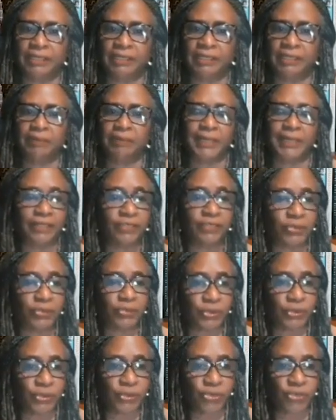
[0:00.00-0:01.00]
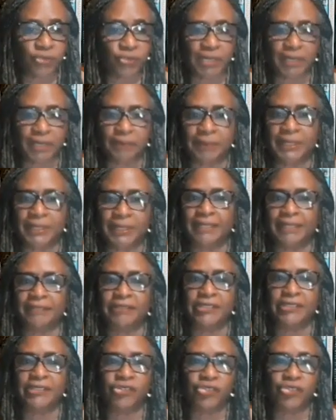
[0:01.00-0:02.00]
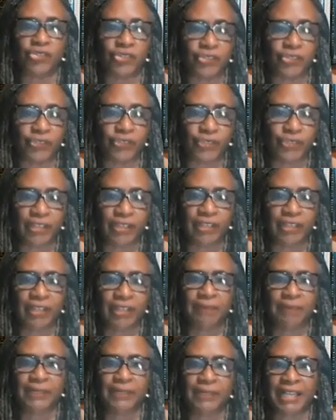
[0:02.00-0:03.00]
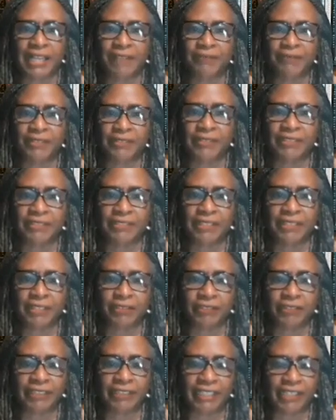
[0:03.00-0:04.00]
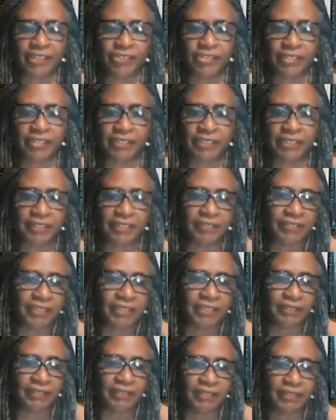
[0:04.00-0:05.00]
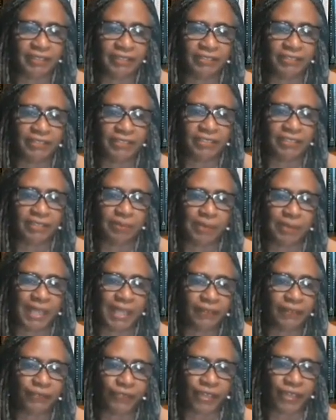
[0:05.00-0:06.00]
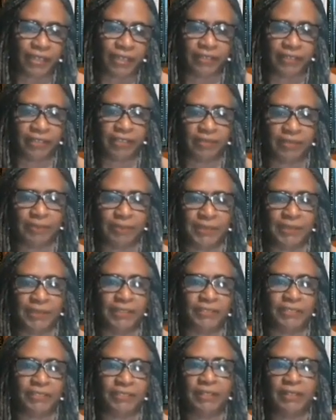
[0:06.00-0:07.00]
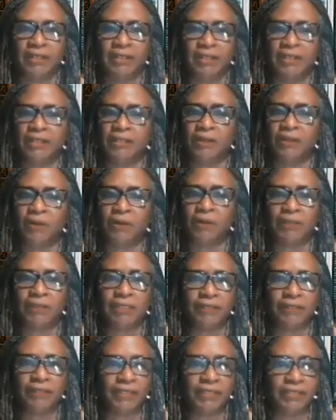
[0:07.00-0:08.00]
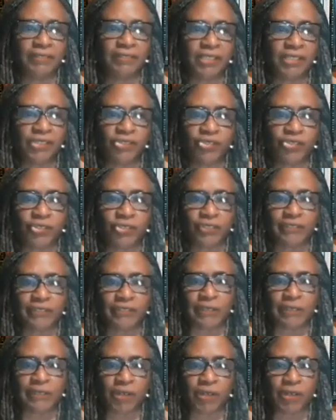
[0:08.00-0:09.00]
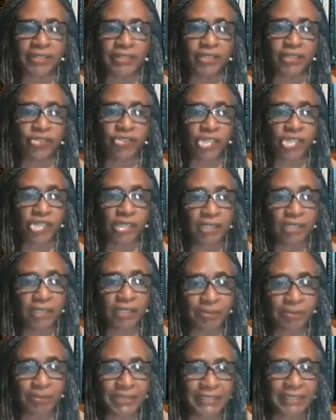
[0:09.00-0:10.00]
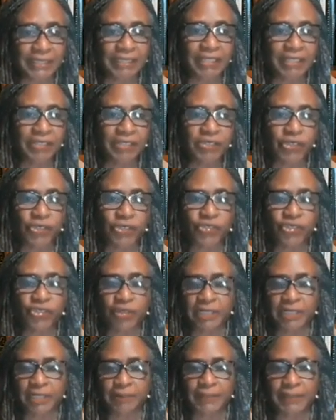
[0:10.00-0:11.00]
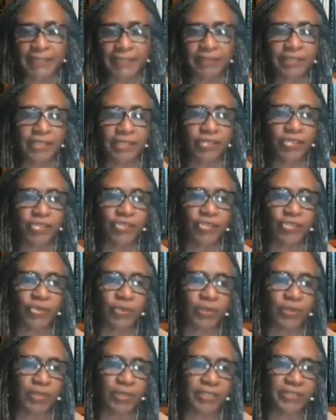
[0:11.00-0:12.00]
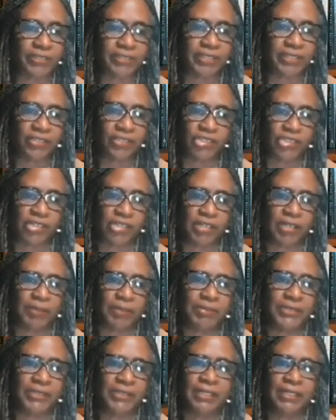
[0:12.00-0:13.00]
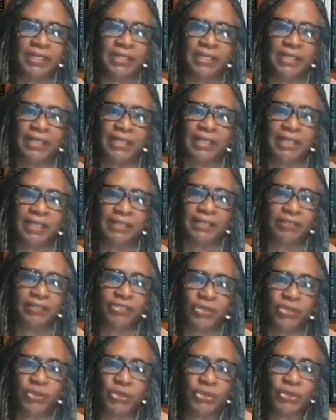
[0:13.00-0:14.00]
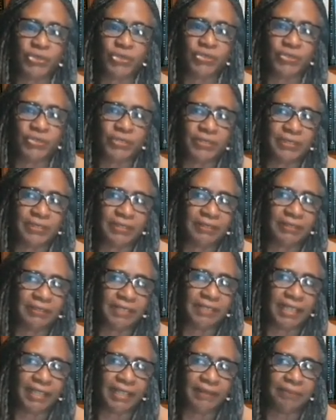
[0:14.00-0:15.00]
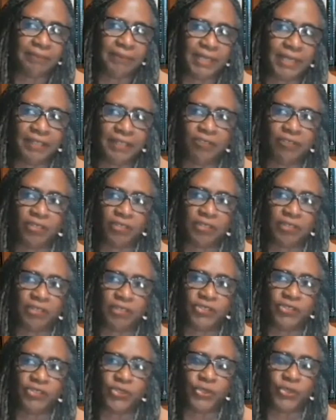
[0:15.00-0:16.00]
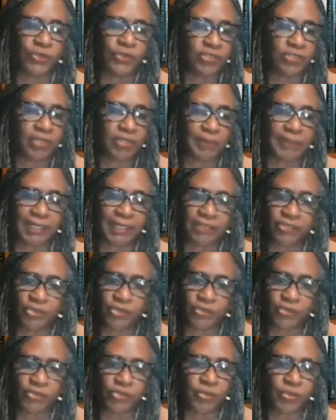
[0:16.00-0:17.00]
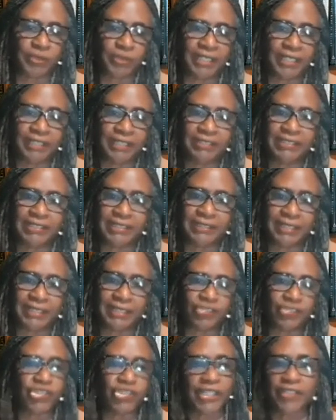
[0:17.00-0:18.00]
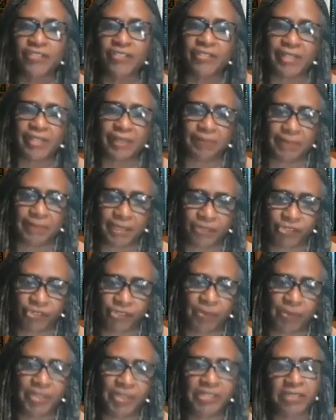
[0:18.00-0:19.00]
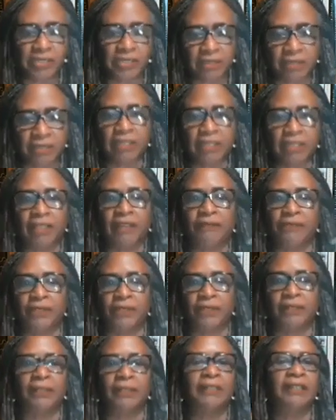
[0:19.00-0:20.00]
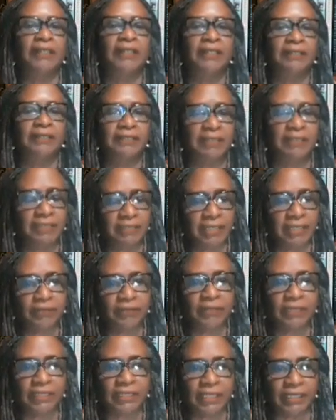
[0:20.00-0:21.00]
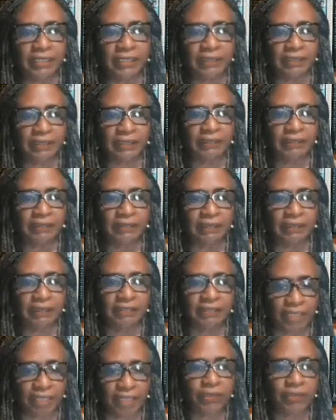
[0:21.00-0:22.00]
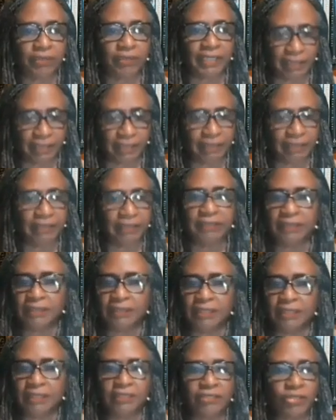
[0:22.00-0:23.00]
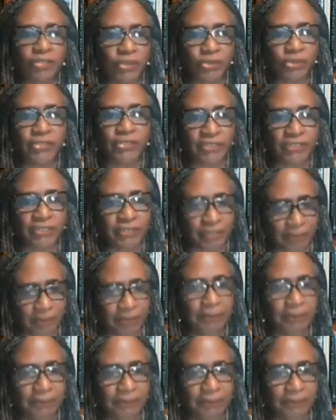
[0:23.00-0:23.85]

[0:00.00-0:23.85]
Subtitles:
in Black schools by Black teachers. But after desegregation, it just backfired because all of these teachers lost their jobs. There are so many Black teachers who lost their jobs, and the schools that many of the Black students who were in did not change that much. And we still have a segregated school system.